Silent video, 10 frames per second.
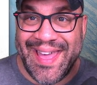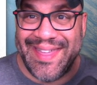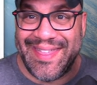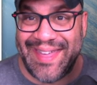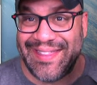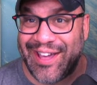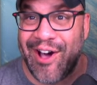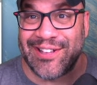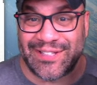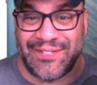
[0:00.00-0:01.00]
than the
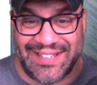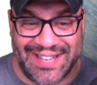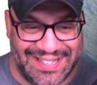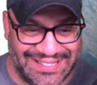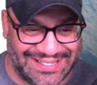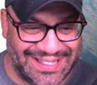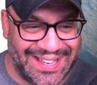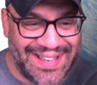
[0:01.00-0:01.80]
cost of a disk.